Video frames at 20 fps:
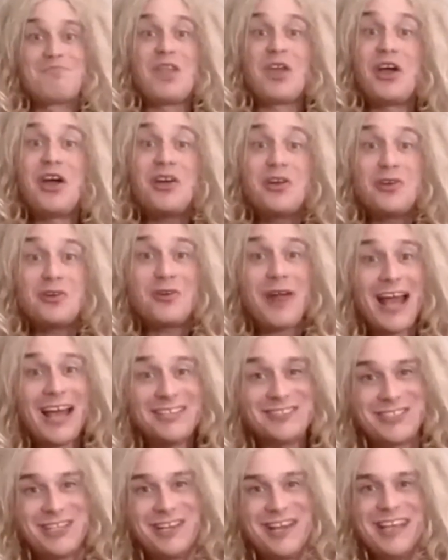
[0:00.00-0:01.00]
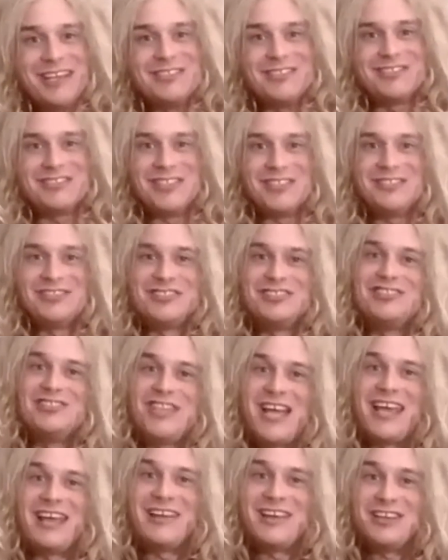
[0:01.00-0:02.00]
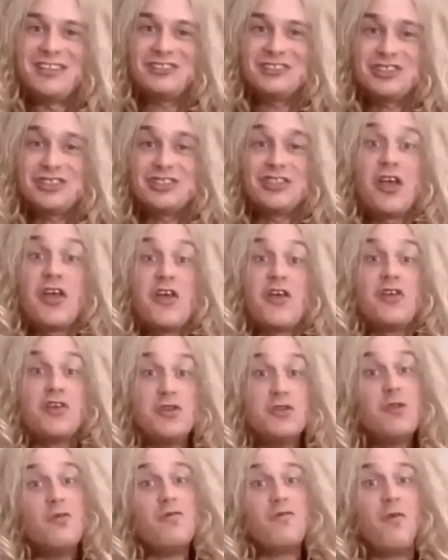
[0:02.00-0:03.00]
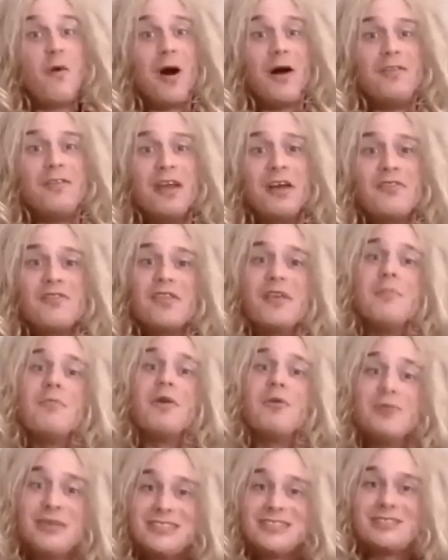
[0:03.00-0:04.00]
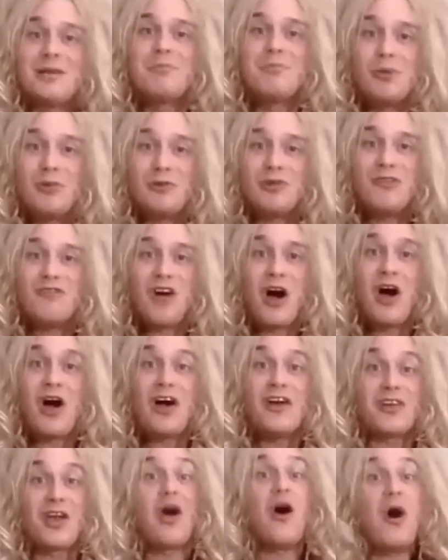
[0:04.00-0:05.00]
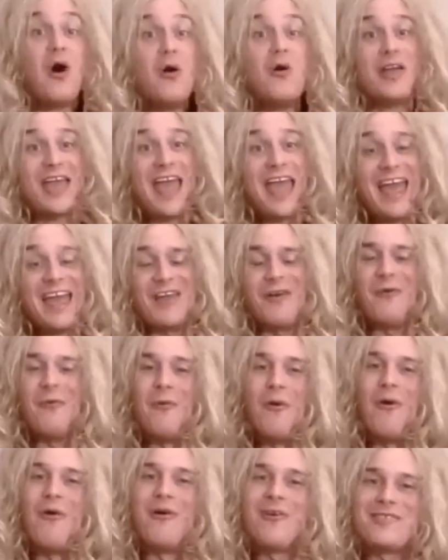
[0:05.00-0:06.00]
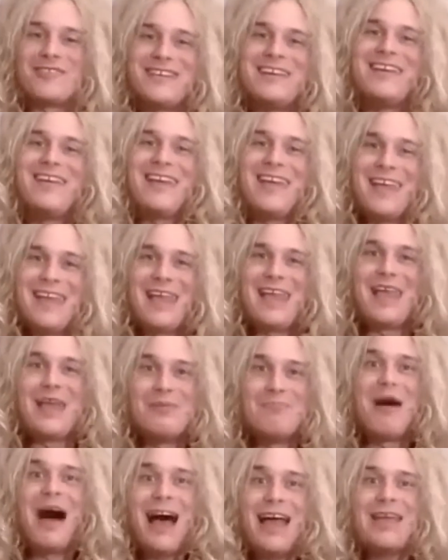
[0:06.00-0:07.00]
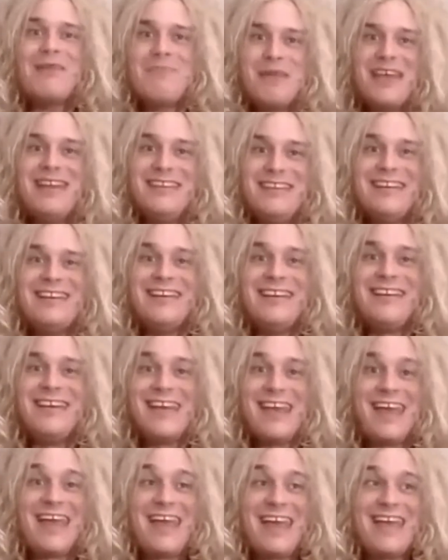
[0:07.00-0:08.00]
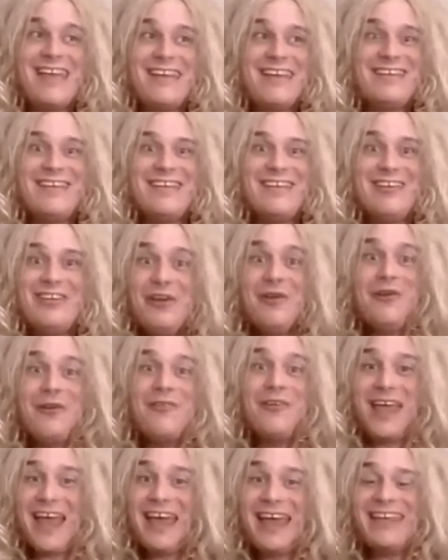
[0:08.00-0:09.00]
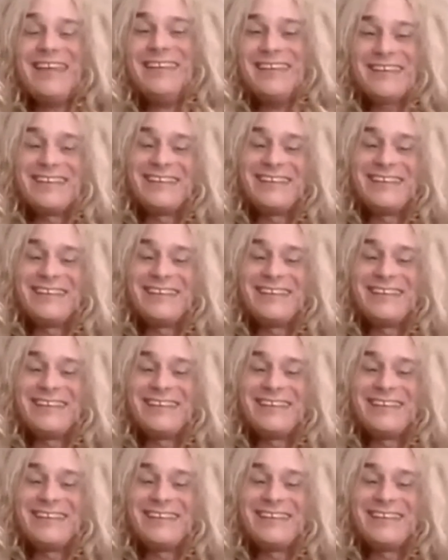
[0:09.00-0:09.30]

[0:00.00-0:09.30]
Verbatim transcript: Congratulations, Jay Lynch. You've won the Marissa Boulevard OK Award. In my opinion, you're okay.